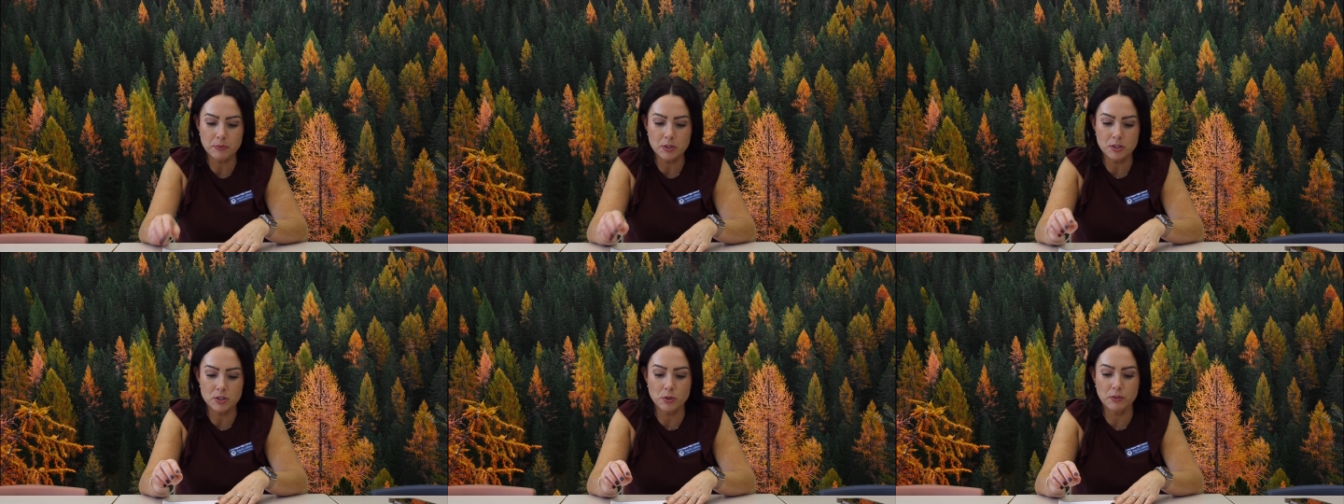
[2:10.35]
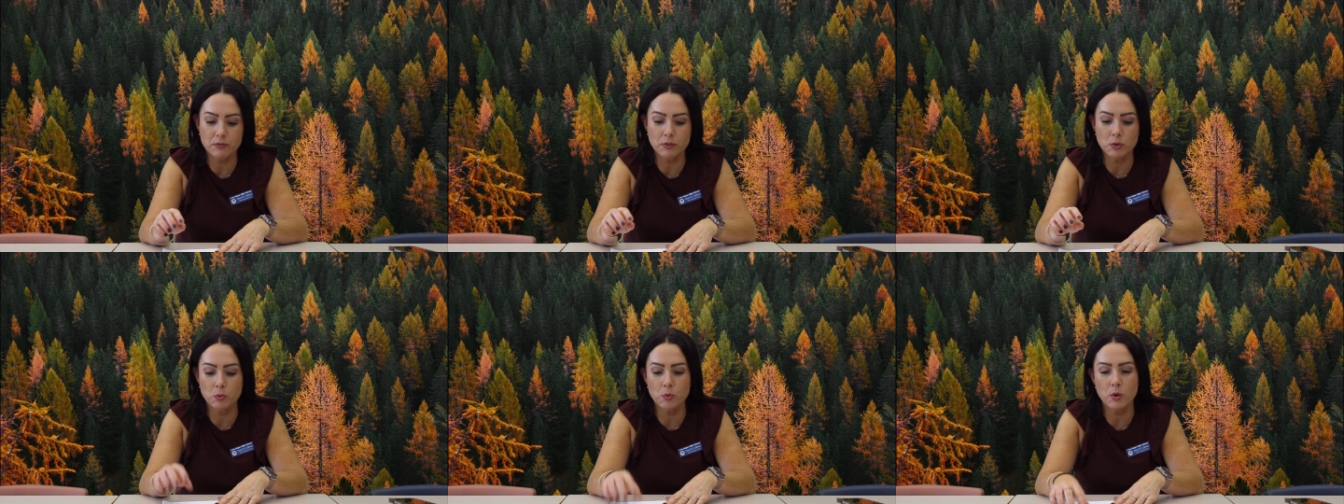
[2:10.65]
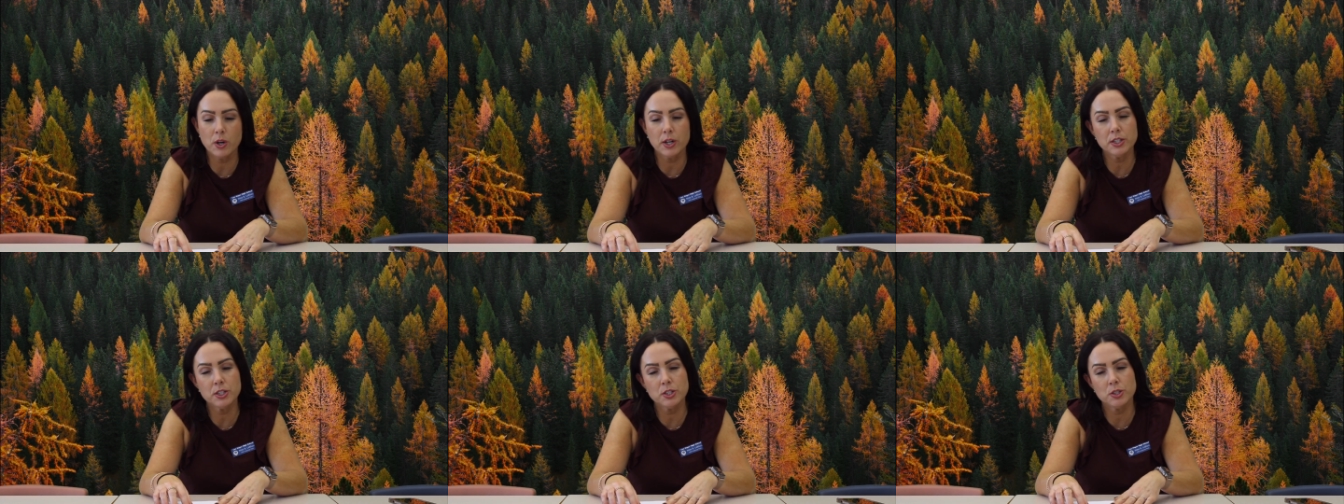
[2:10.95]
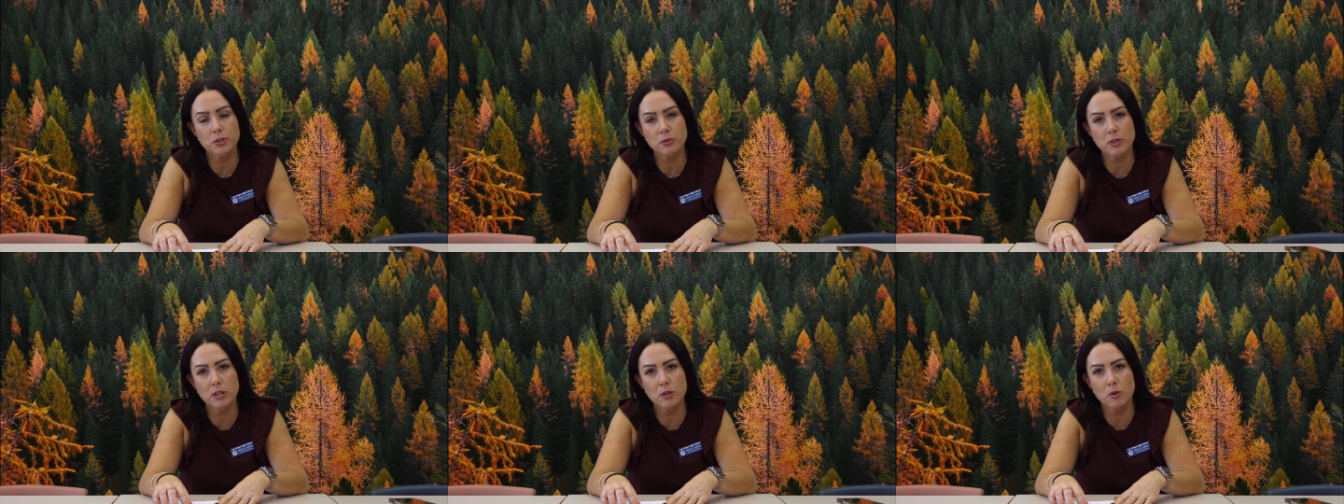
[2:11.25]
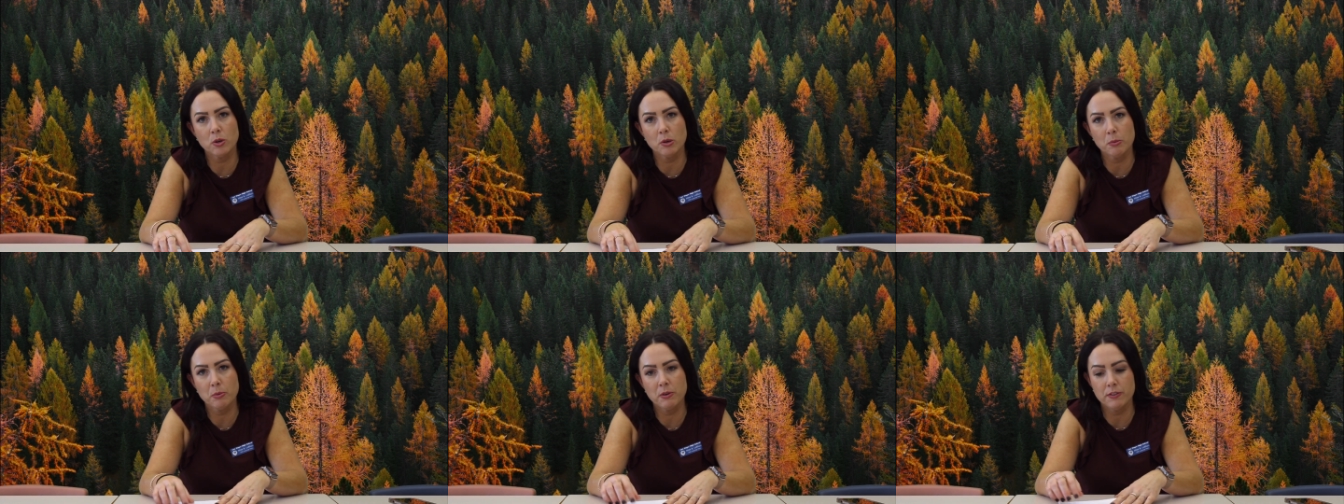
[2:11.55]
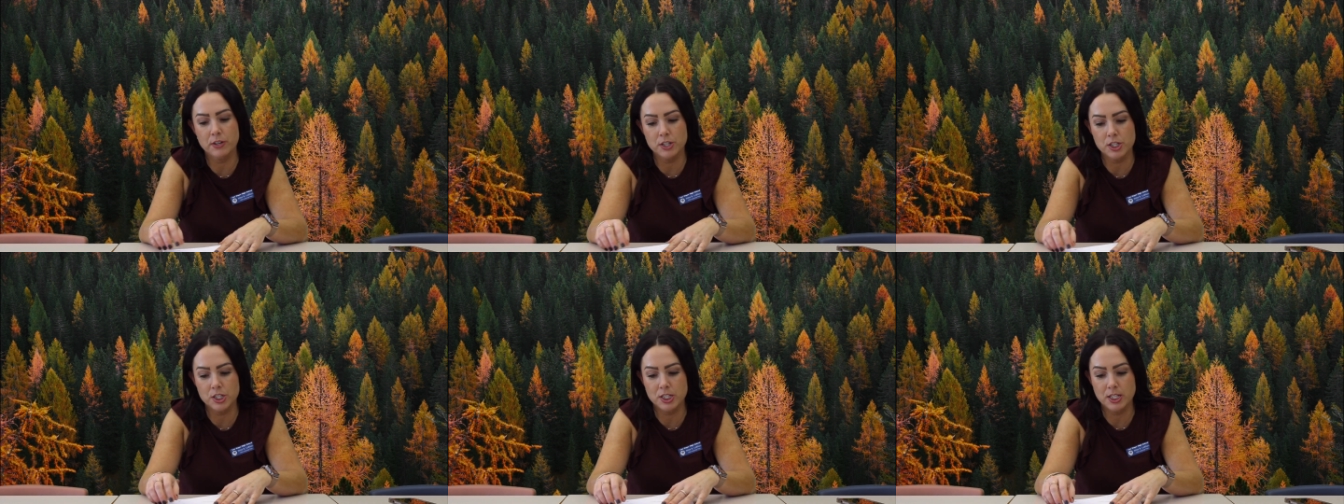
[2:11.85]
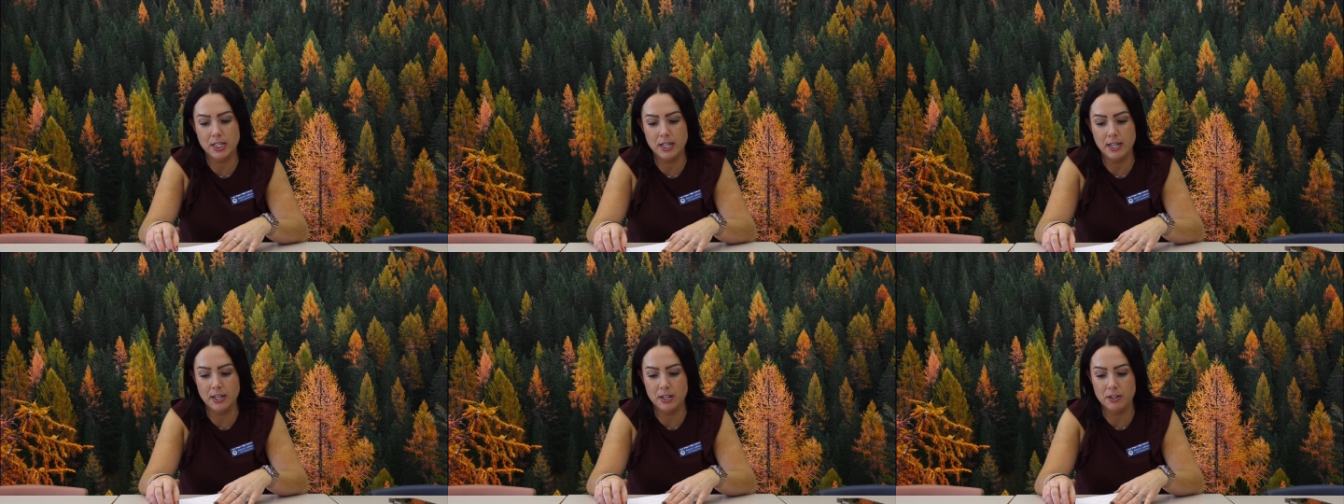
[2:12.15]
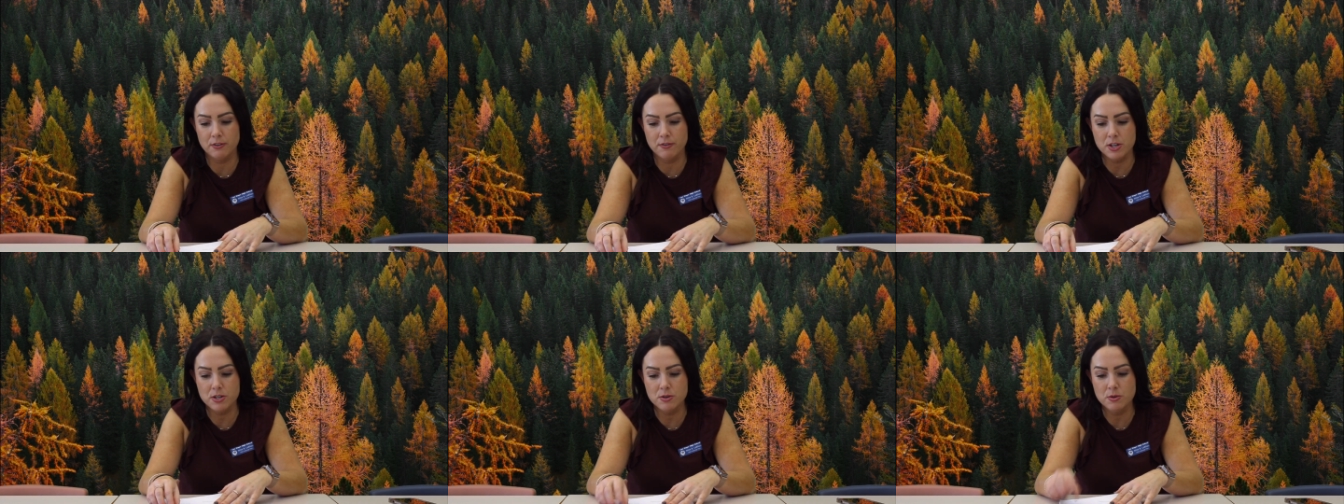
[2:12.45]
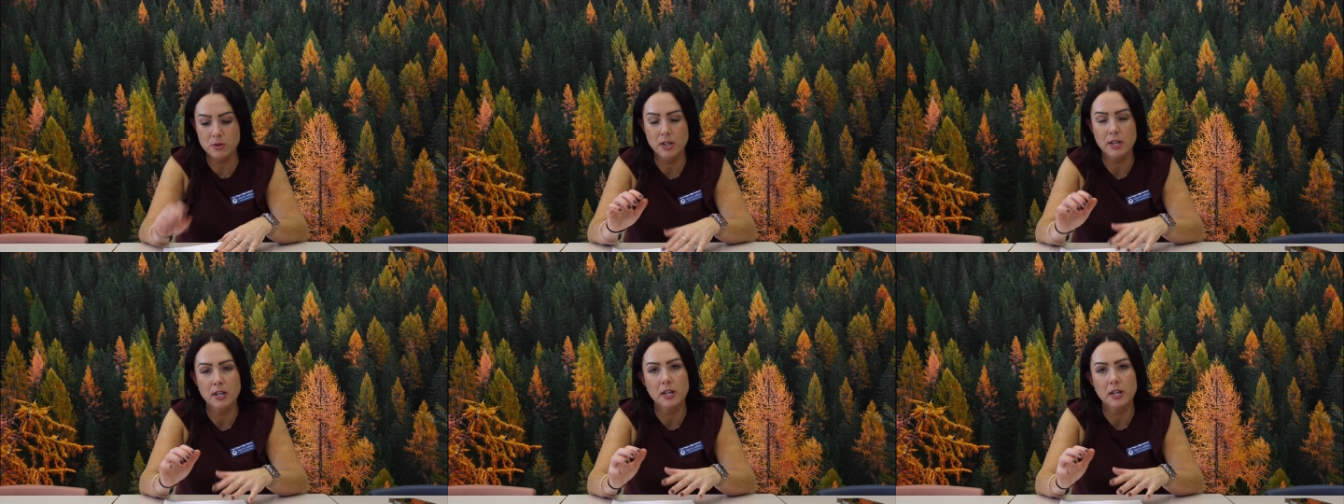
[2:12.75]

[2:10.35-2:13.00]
So if you want to do the oral proficiency interview,